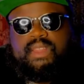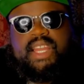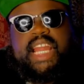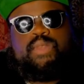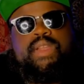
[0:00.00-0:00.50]

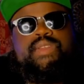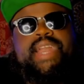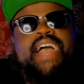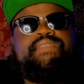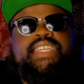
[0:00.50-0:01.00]
And that's why you
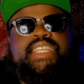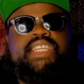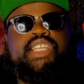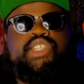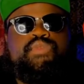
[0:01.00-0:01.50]
have these
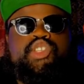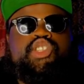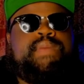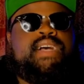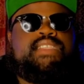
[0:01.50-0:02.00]
discussions with your spouse.